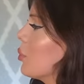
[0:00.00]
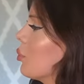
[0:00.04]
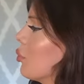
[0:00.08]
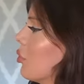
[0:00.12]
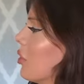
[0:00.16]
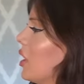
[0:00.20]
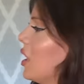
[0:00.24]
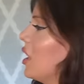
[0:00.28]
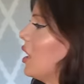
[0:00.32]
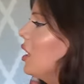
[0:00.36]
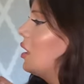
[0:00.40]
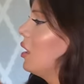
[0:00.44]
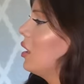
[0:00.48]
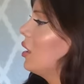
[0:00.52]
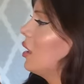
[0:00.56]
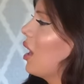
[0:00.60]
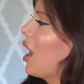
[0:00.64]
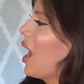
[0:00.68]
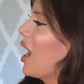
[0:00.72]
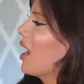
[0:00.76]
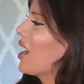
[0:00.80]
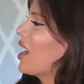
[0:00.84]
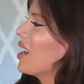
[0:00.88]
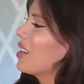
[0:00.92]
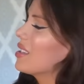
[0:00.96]
a pretty,
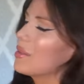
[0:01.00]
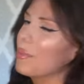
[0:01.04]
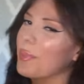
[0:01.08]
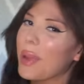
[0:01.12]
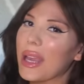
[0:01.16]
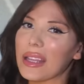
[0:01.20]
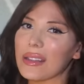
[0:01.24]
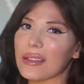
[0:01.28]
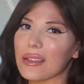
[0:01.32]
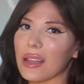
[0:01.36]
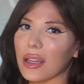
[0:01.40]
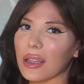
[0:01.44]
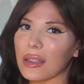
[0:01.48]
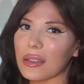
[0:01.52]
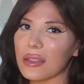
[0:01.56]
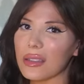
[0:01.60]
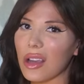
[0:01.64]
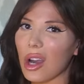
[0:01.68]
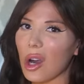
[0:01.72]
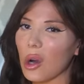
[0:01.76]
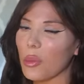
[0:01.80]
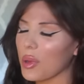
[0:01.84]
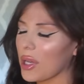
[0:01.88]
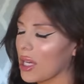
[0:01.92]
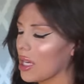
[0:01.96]
I guess, basic
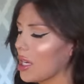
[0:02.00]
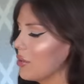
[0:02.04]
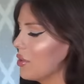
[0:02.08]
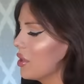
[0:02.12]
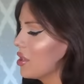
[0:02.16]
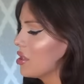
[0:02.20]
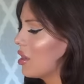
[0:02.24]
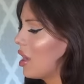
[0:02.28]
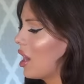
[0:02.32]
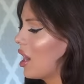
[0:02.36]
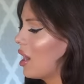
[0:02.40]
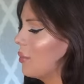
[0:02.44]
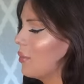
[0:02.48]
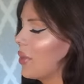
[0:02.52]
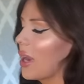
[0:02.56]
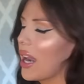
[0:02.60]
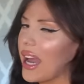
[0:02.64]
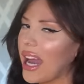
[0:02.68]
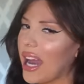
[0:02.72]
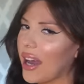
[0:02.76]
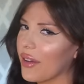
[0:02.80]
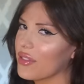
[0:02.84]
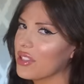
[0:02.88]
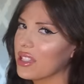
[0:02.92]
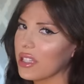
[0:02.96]
scope here on the top, but I
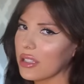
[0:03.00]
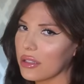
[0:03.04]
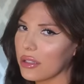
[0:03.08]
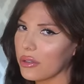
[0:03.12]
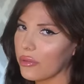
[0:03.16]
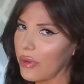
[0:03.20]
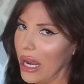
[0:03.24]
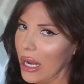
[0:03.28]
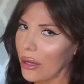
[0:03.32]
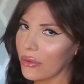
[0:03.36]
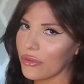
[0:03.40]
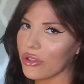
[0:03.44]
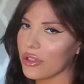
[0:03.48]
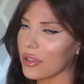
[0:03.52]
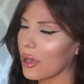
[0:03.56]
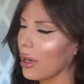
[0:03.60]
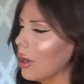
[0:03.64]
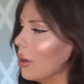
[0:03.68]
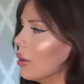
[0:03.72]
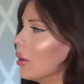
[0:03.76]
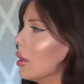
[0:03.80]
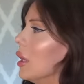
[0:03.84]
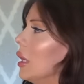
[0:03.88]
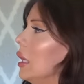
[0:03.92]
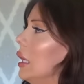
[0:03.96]
have sixty rounds,
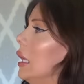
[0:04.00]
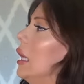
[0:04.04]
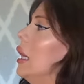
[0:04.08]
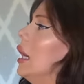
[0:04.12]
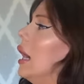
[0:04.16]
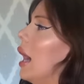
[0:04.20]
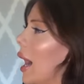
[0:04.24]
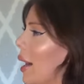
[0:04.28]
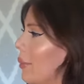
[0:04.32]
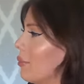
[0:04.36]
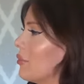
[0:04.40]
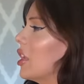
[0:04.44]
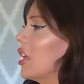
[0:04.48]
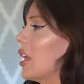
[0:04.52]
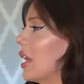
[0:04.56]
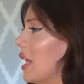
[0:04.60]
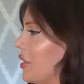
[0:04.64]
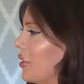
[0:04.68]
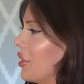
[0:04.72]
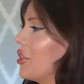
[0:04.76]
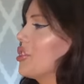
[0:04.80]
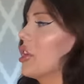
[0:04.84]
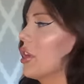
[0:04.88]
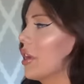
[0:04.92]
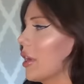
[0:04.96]
so I'm gonna
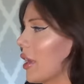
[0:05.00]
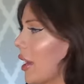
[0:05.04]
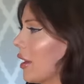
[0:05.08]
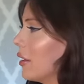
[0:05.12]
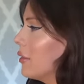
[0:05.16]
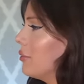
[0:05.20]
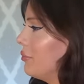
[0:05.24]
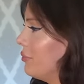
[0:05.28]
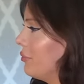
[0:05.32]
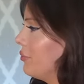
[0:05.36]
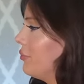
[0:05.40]
hit the target.